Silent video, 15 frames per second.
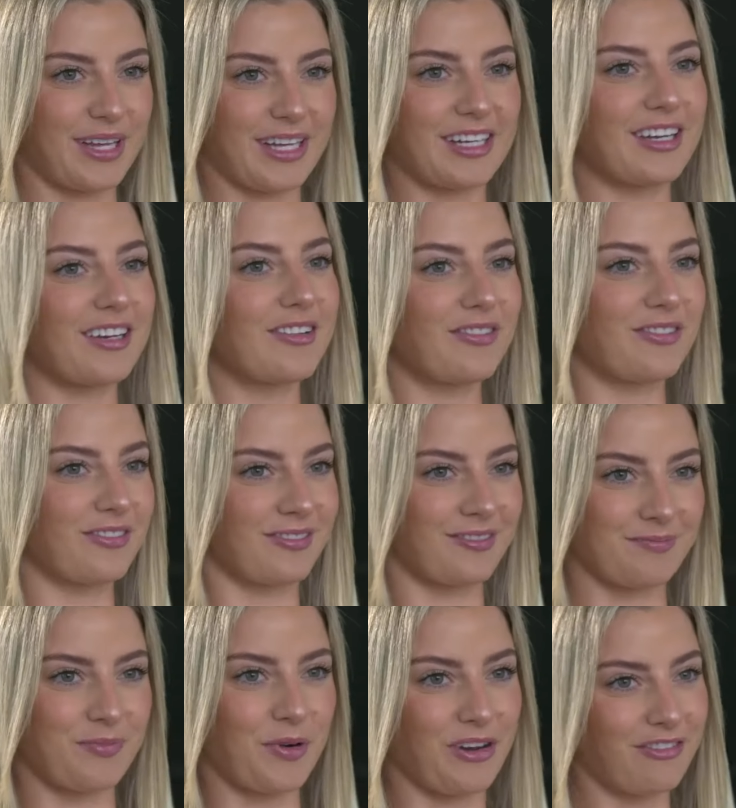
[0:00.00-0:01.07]
plenty of
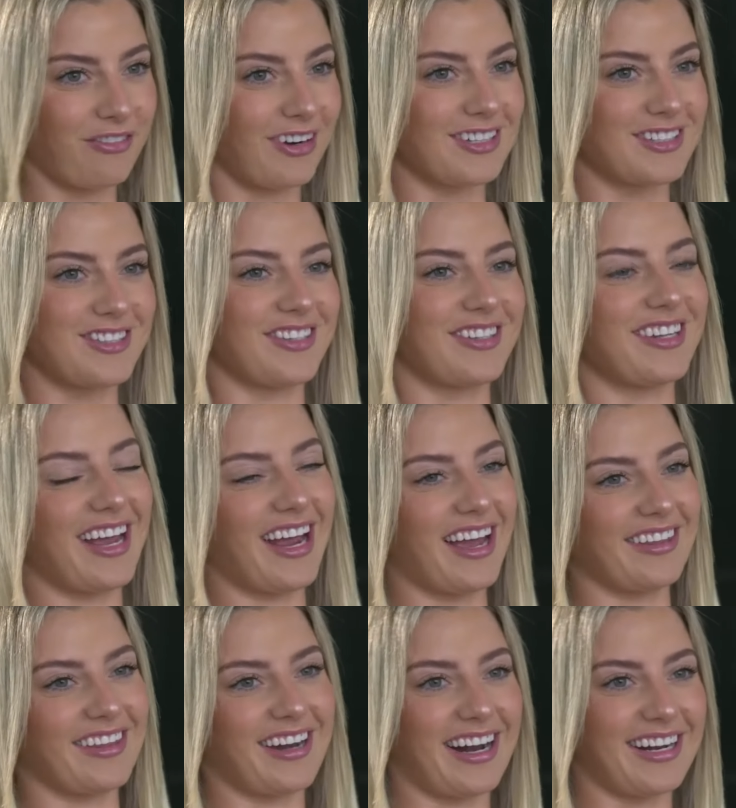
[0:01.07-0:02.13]
boyfriends on there
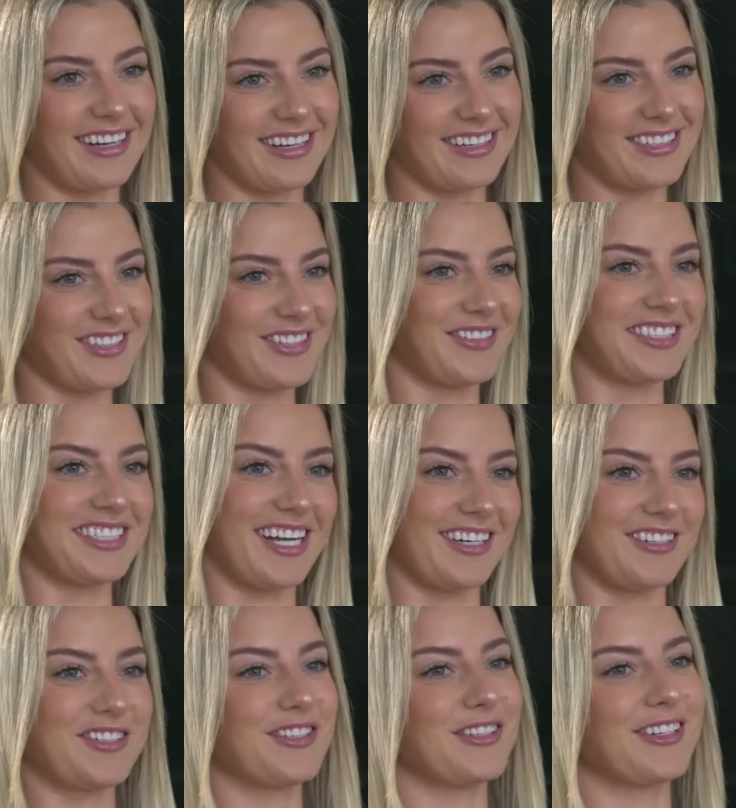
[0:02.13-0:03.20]
that I need to attend